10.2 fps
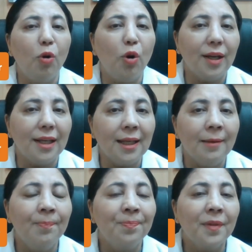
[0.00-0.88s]
more
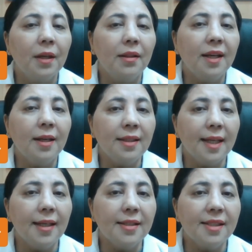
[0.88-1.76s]
oily. They
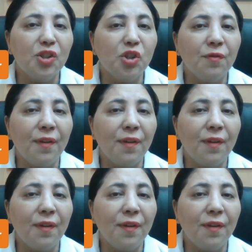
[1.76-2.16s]
contain essential